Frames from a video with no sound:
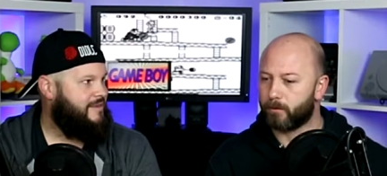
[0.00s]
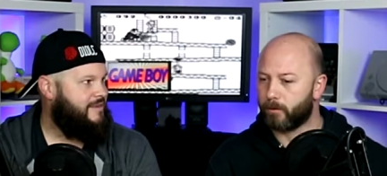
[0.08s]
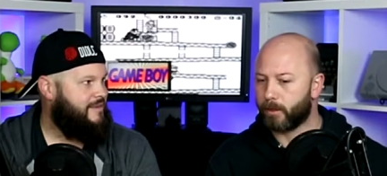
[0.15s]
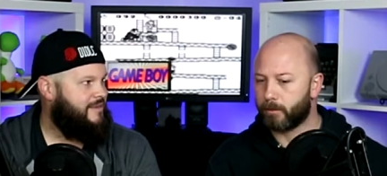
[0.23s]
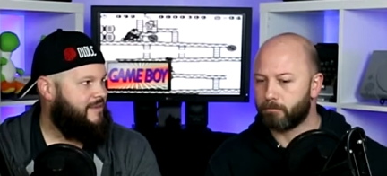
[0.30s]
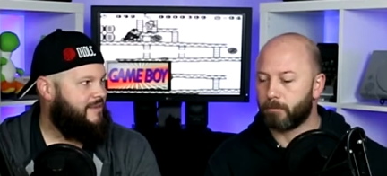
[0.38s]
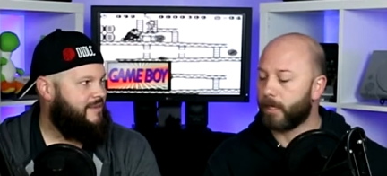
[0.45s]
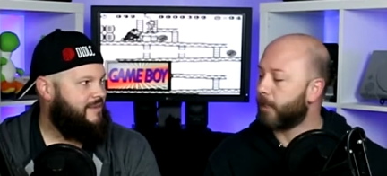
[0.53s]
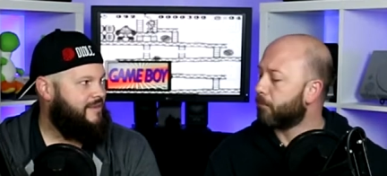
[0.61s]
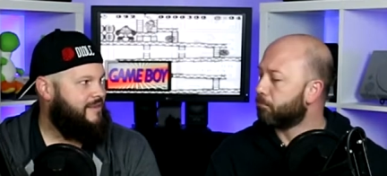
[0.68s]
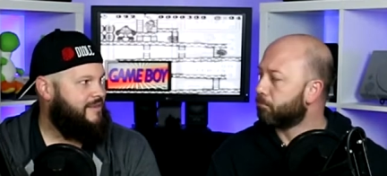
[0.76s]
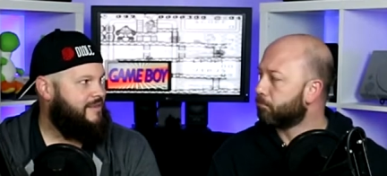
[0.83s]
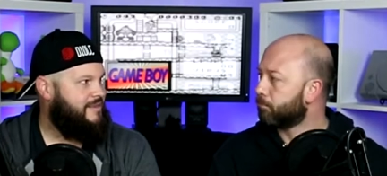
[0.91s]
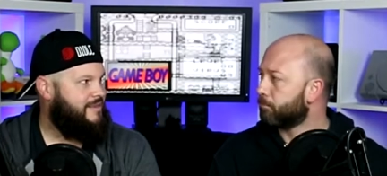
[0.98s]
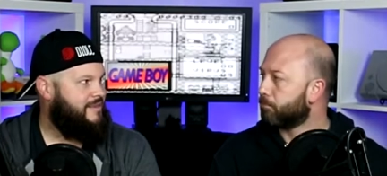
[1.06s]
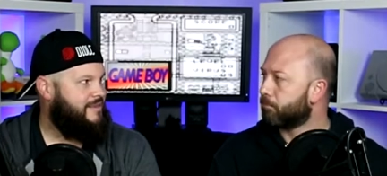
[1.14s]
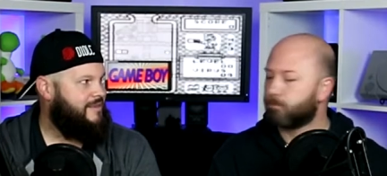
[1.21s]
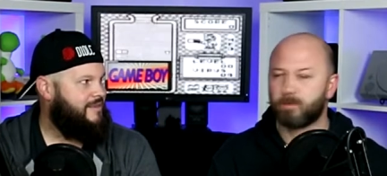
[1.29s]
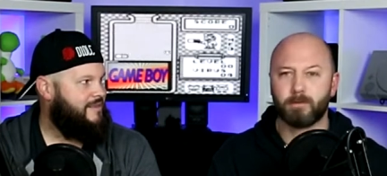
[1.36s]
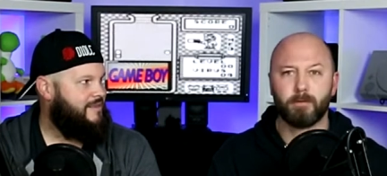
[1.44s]
Speaker 1: of a... Um,
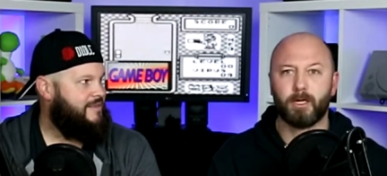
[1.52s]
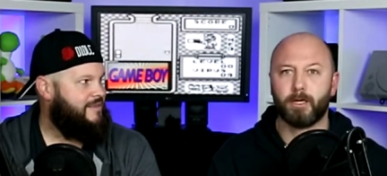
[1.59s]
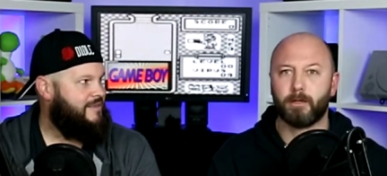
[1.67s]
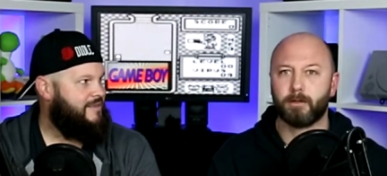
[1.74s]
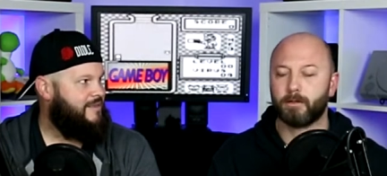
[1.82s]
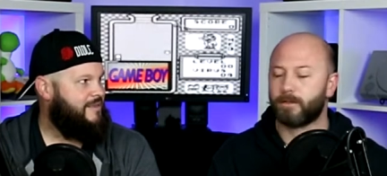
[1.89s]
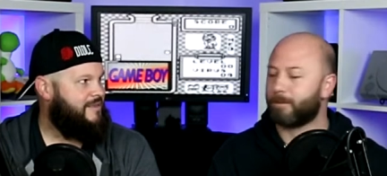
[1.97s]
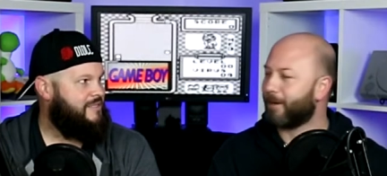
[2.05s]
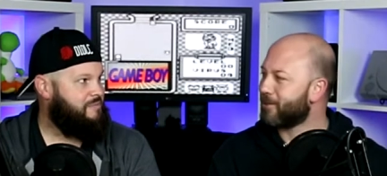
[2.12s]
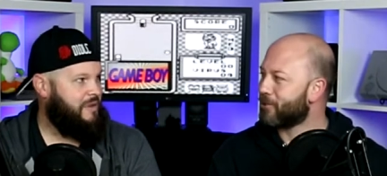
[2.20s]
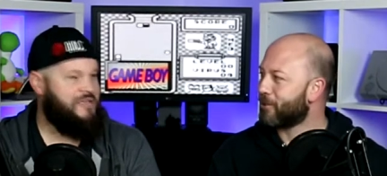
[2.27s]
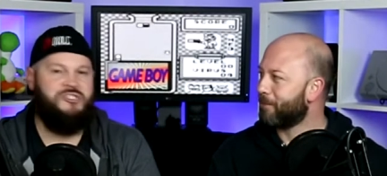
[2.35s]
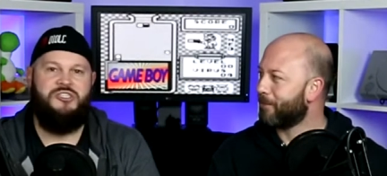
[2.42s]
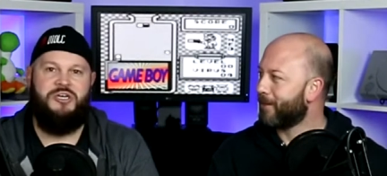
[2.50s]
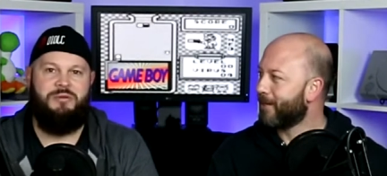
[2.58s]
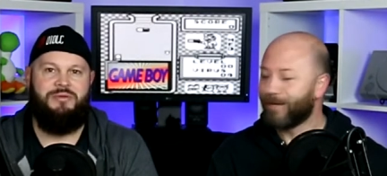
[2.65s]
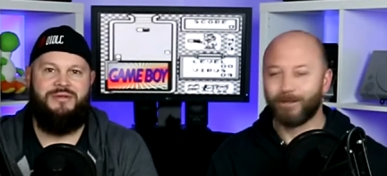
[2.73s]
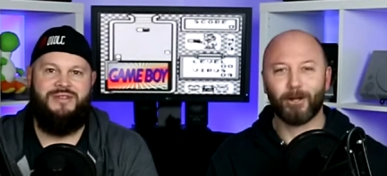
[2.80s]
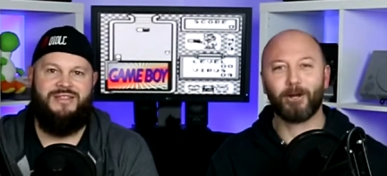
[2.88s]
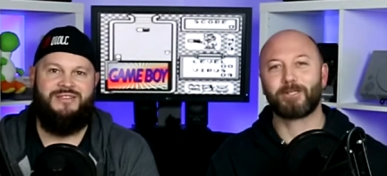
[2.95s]
Uh, spaceship. spaceship.
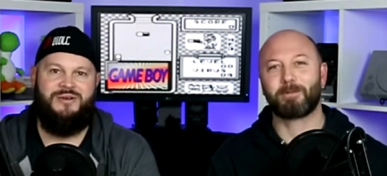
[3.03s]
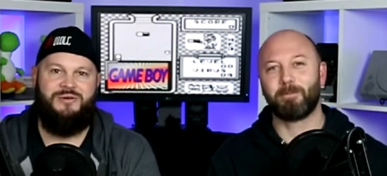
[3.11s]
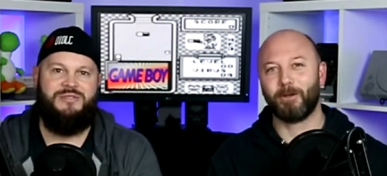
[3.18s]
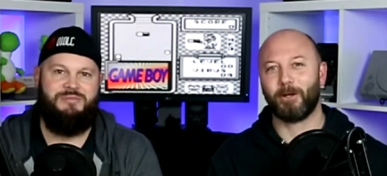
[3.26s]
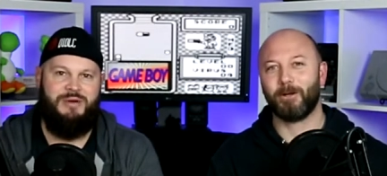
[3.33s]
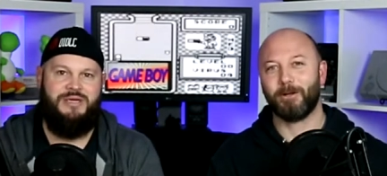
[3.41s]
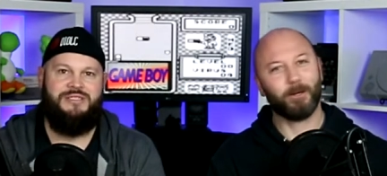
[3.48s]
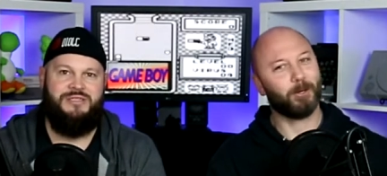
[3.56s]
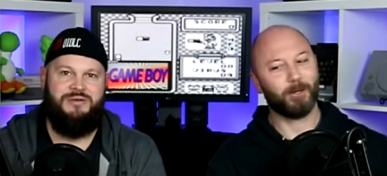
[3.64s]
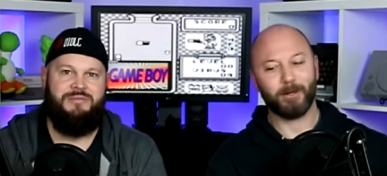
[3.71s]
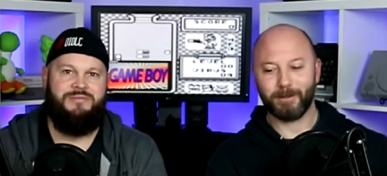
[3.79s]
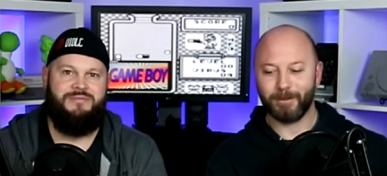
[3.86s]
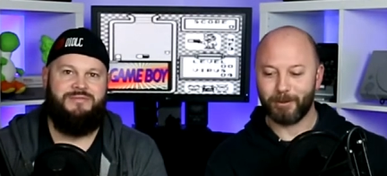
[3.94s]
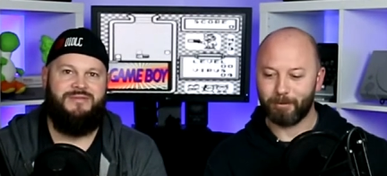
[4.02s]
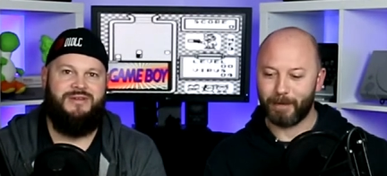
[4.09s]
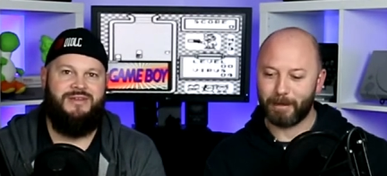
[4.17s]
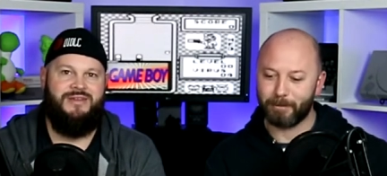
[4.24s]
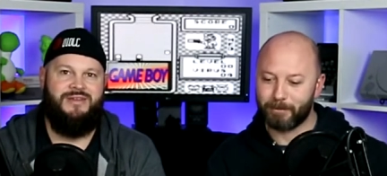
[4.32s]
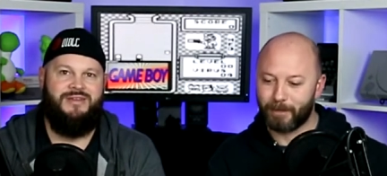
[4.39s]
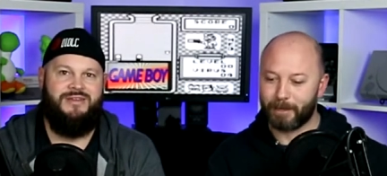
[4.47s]
Not Let's a not, spaceship. Not, not, not
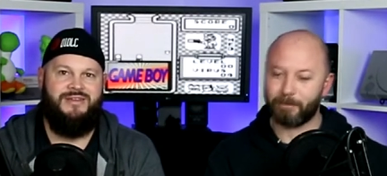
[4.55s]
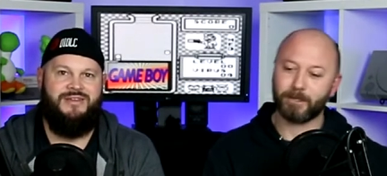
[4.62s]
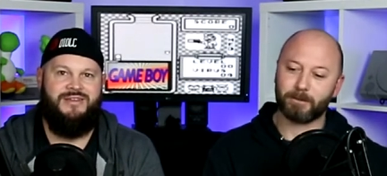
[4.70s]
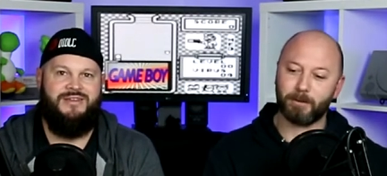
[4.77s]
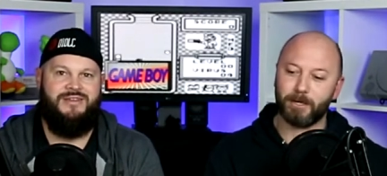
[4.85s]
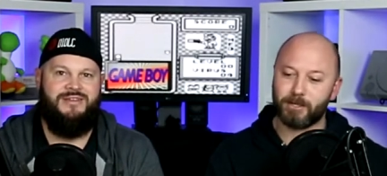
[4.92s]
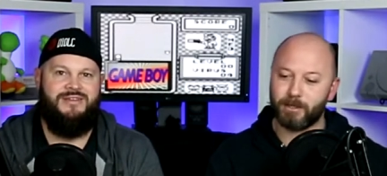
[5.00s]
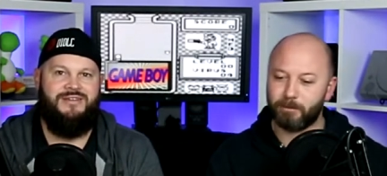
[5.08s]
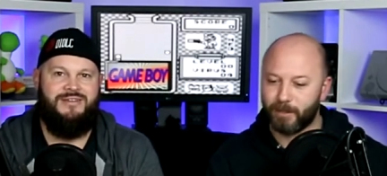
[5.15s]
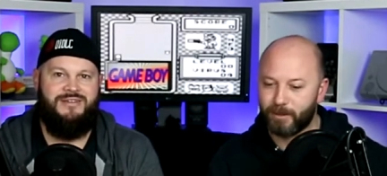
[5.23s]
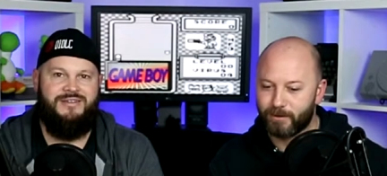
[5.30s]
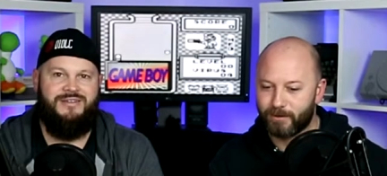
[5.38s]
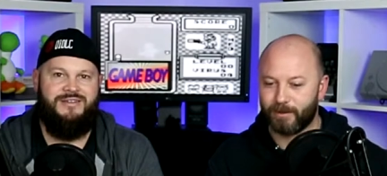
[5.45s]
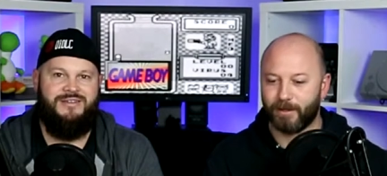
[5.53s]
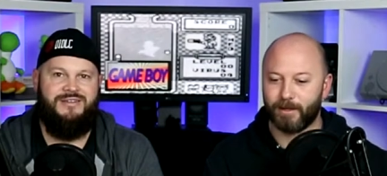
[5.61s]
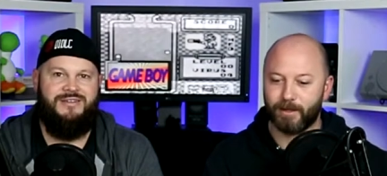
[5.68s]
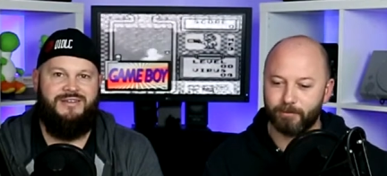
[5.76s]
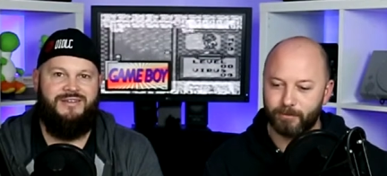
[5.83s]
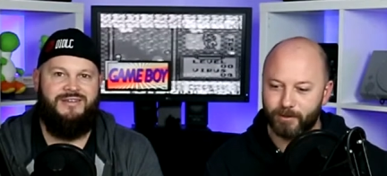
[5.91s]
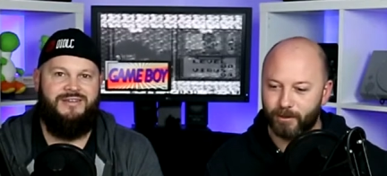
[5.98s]
maybe maybe a spaceship. Yes.
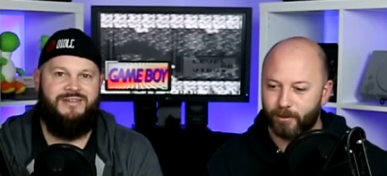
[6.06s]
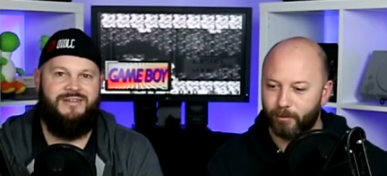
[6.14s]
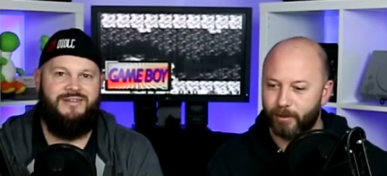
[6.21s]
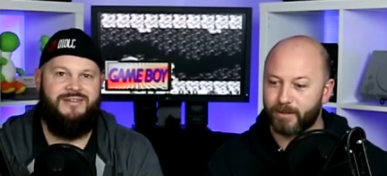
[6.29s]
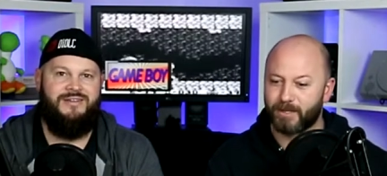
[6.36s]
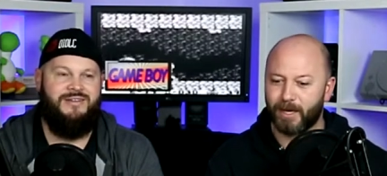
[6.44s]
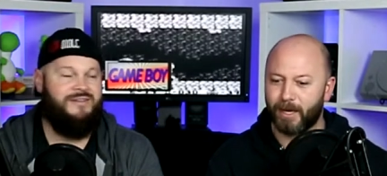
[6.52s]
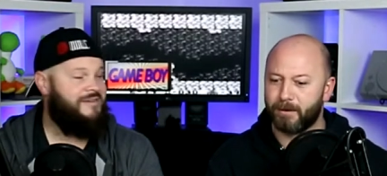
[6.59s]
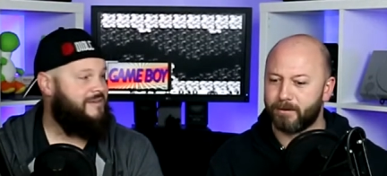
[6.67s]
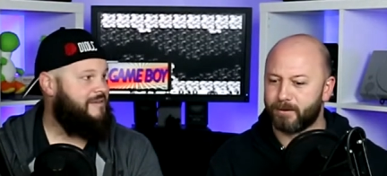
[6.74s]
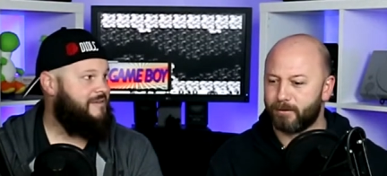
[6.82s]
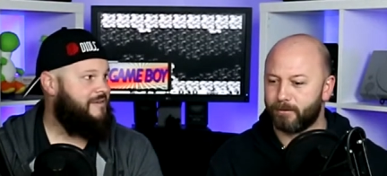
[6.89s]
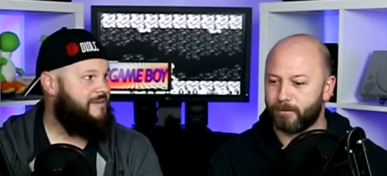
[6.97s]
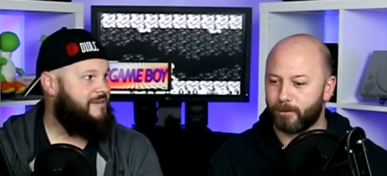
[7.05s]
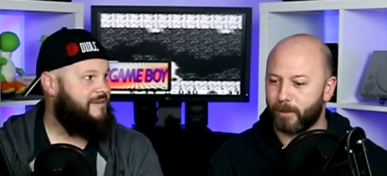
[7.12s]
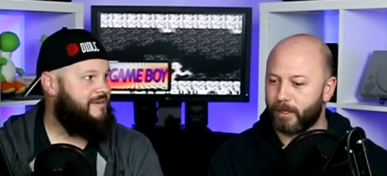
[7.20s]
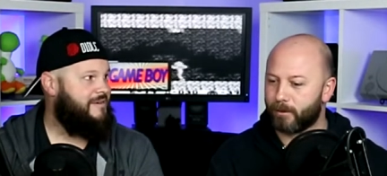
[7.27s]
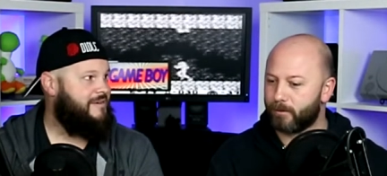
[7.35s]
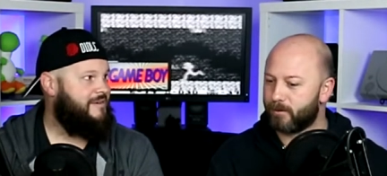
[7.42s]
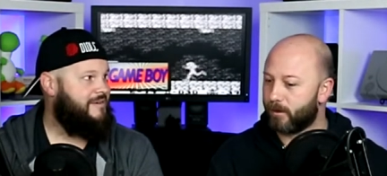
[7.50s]
Um. So there's cannons and all that good